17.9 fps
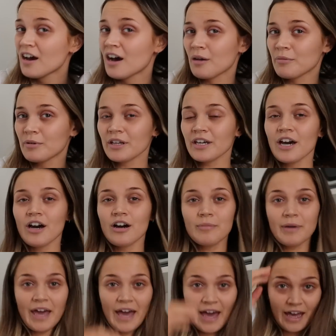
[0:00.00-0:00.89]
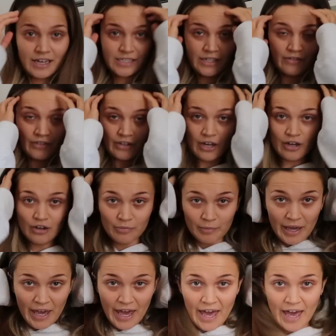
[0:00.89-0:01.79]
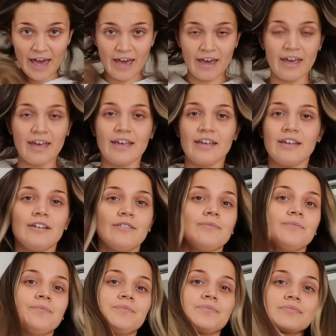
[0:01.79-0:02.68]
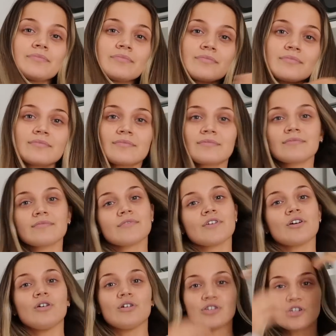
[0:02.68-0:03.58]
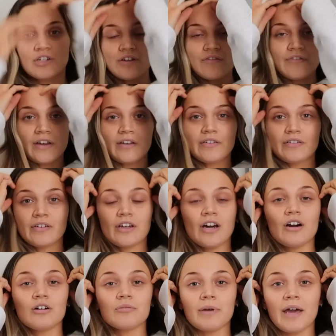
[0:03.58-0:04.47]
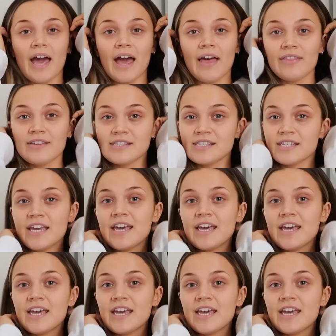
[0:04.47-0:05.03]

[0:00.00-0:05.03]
I'm gonna curl my hair because I haven't curled my hair in, gosh, I don't think I've even curled my hair this